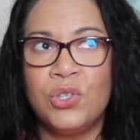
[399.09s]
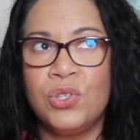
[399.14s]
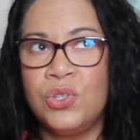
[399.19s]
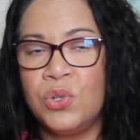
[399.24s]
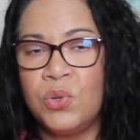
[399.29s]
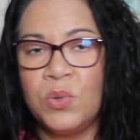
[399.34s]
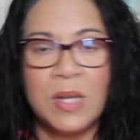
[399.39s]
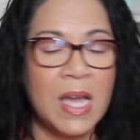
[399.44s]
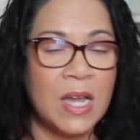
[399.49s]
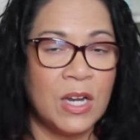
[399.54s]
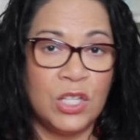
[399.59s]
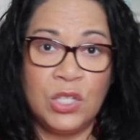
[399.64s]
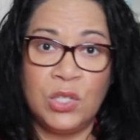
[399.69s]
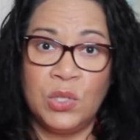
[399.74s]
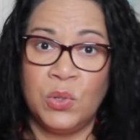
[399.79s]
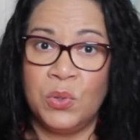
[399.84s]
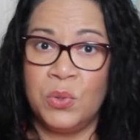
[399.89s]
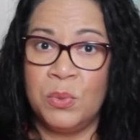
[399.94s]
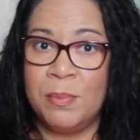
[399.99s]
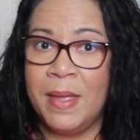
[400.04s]
Do not
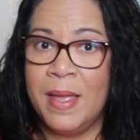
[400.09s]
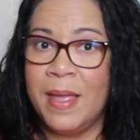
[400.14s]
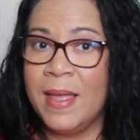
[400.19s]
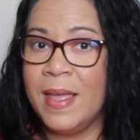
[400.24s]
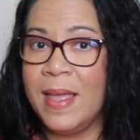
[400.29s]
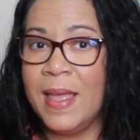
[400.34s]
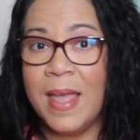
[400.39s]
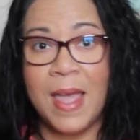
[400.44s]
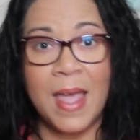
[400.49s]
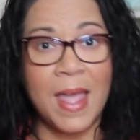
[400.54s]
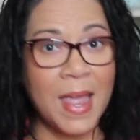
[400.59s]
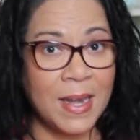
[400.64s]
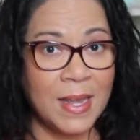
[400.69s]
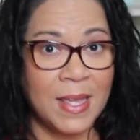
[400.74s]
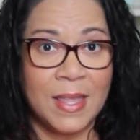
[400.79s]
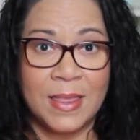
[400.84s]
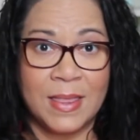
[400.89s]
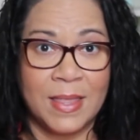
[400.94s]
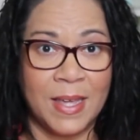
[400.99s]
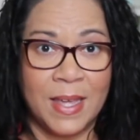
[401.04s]
assume
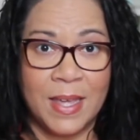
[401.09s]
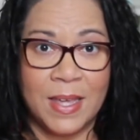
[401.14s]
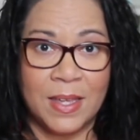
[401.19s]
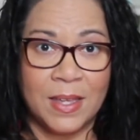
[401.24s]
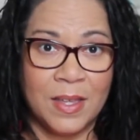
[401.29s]
anything.